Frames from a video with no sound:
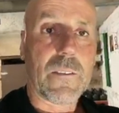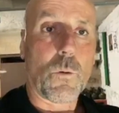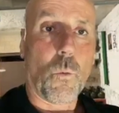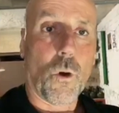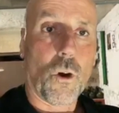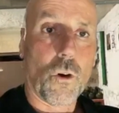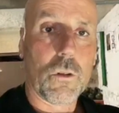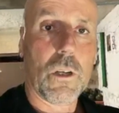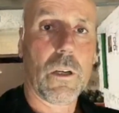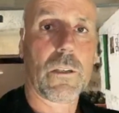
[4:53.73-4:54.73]
the
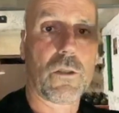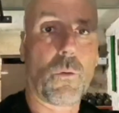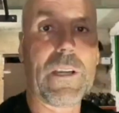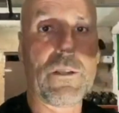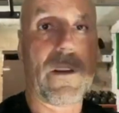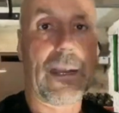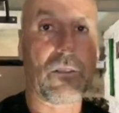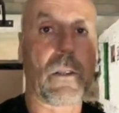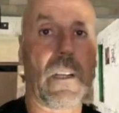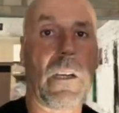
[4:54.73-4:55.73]
wall to when you're
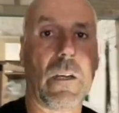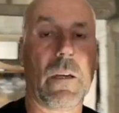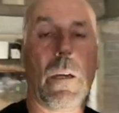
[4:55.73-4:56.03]
actually